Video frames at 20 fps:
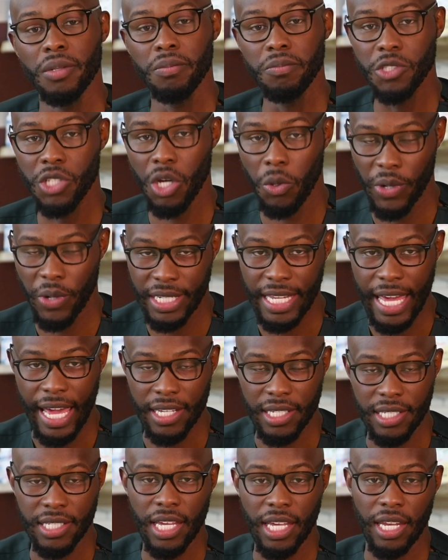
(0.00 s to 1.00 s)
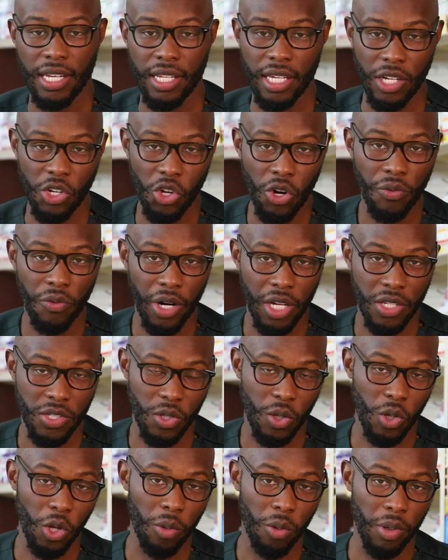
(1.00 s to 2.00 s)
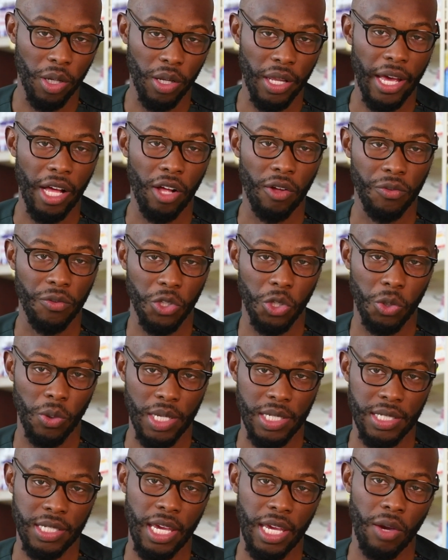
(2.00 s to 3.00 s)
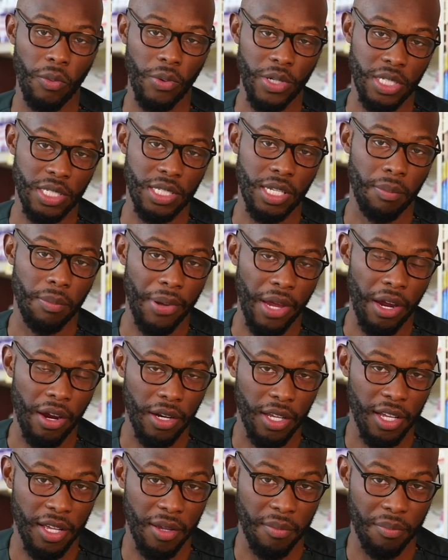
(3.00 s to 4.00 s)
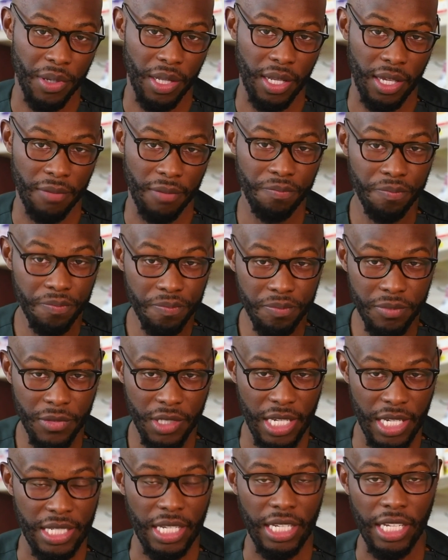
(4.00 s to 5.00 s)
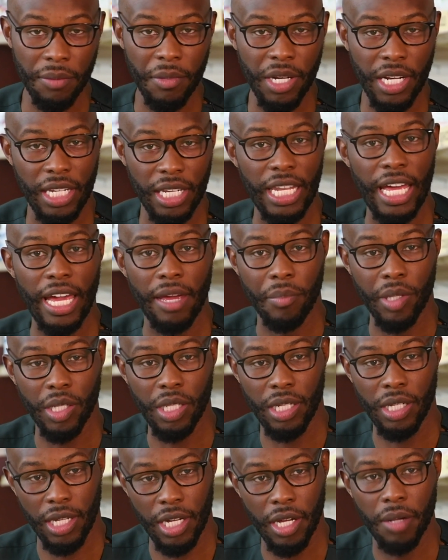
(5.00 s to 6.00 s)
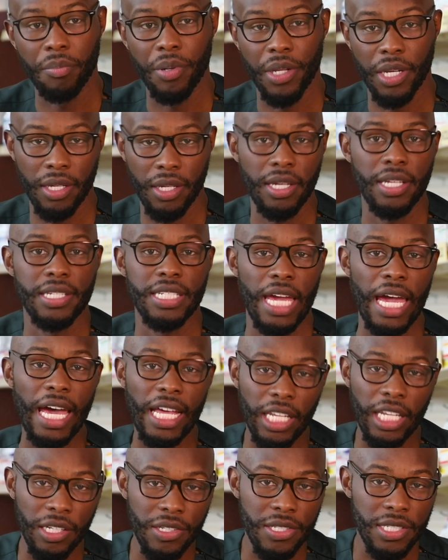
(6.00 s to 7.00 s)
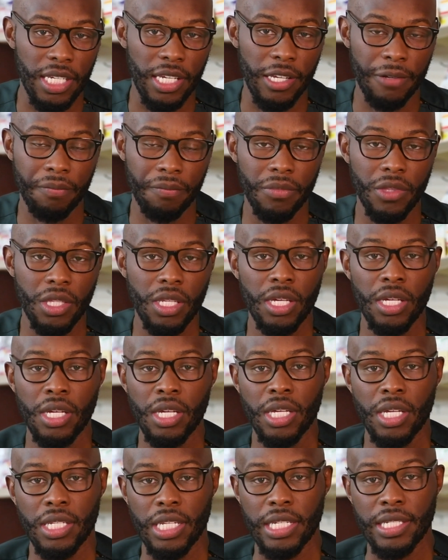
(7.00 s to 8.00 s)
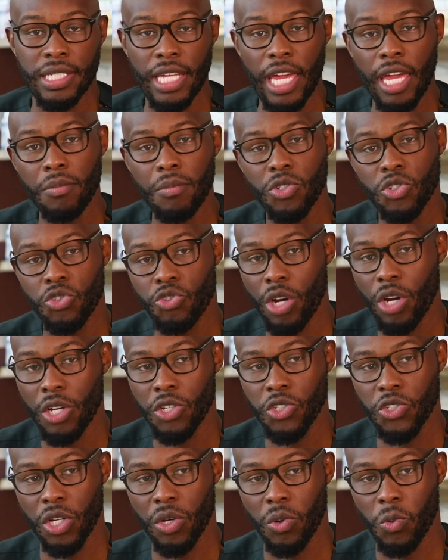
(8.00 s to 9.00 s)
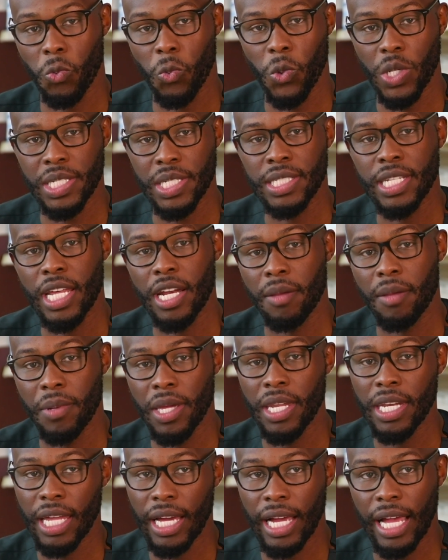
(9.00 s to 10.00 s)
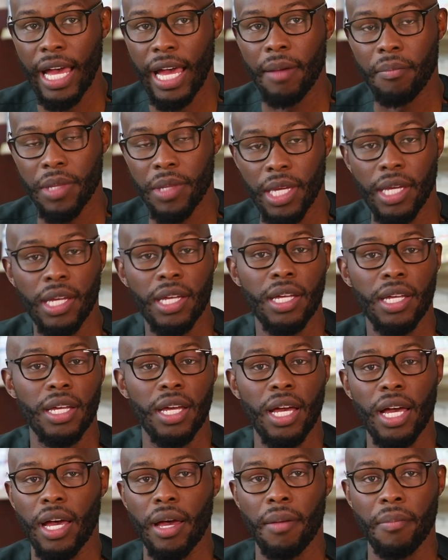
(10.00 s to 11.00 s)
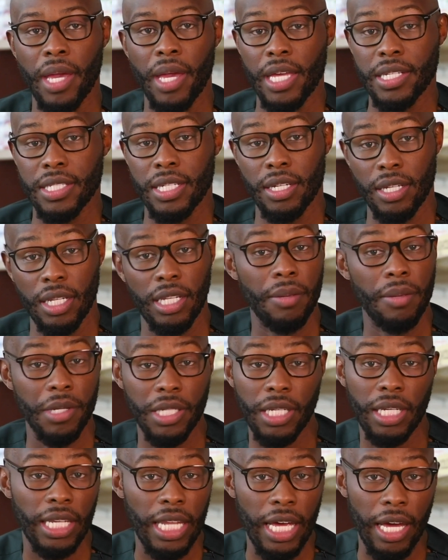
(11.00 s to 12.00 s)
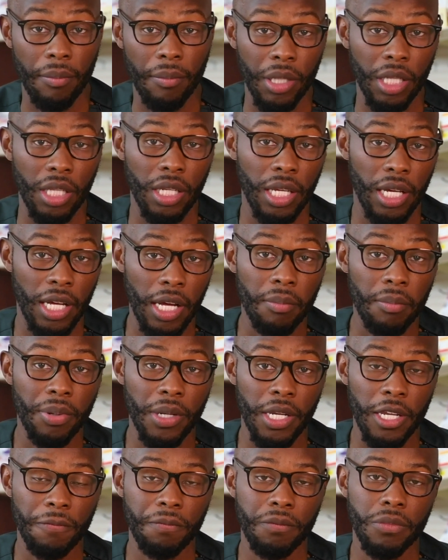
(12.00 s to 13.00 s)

So with that said, Innovarx Global Health USA, which is the parent company, is a limited liability company. It's an LLC. The same structure was set up in the Gambia as a limited liability company.